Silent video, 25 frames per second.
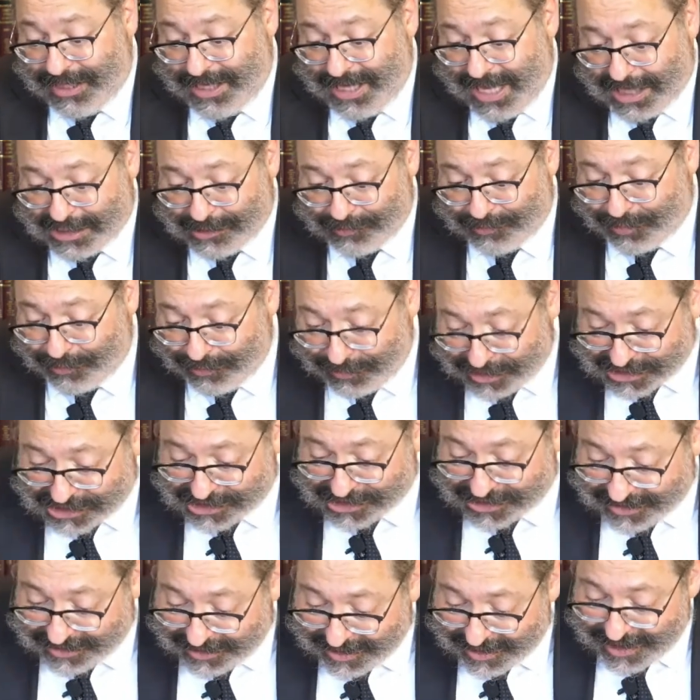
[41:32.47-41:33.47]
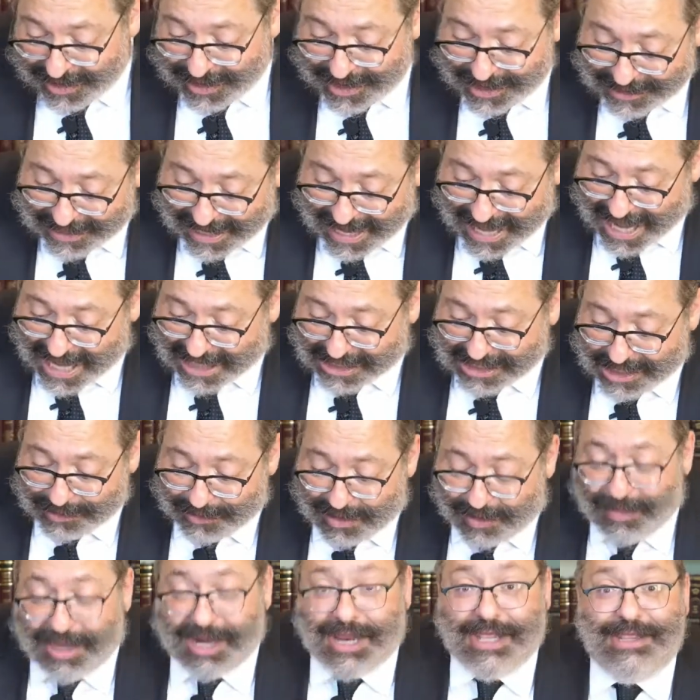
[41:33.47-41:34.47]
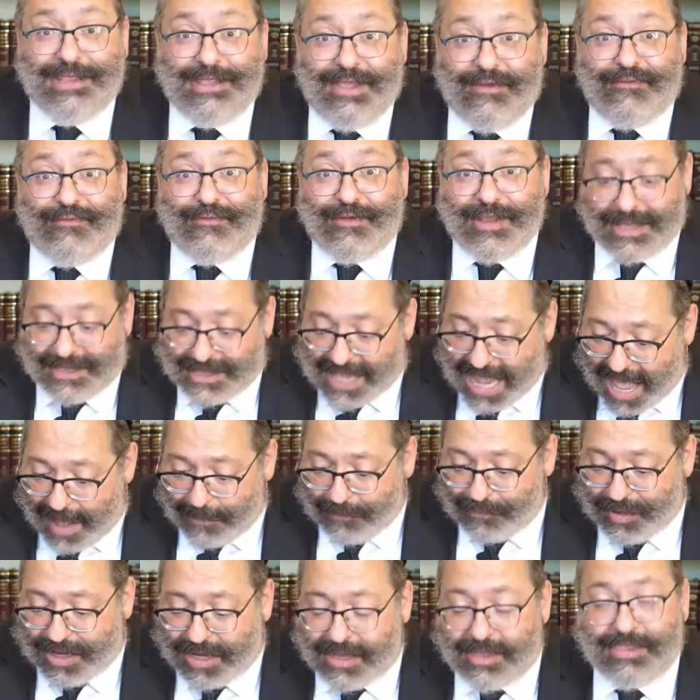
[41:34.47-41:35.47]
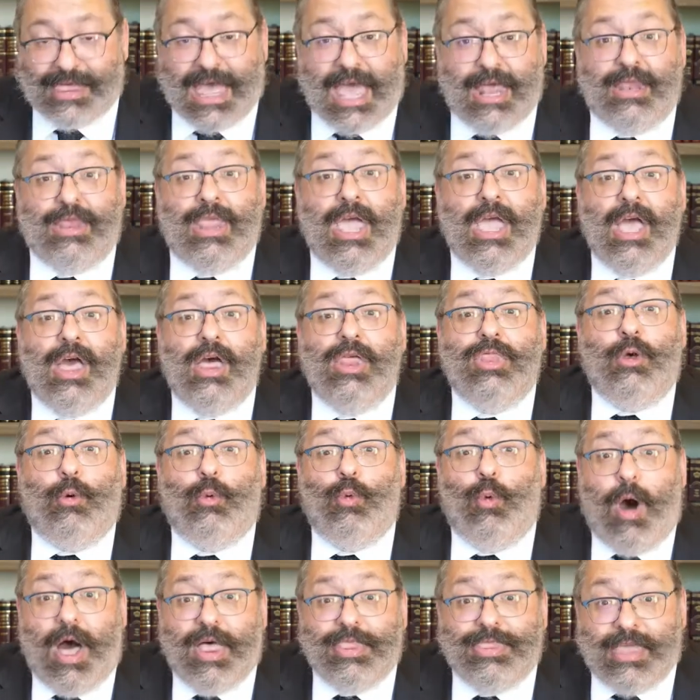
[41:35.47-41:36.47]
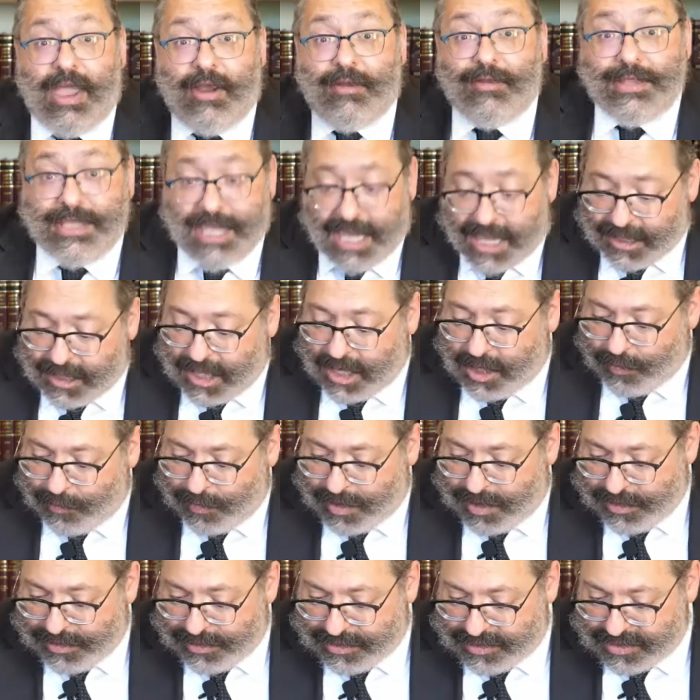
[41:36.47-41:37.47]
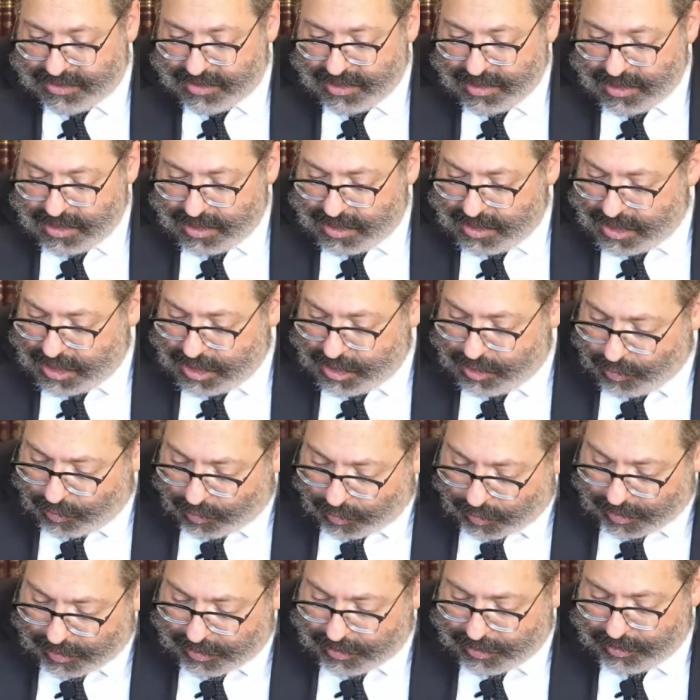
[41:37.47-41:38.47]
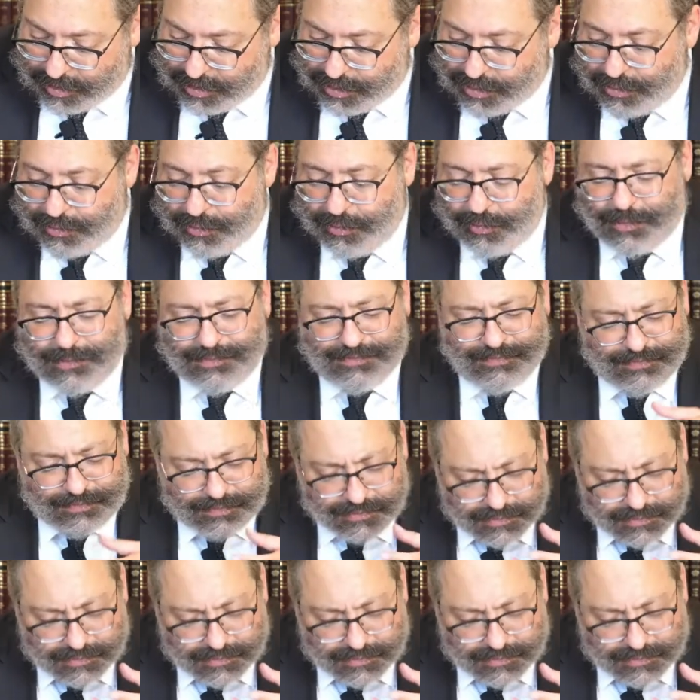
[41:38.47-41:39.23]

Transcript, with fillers: he has permission to ask them about a different topic than the one they're dealing with in order to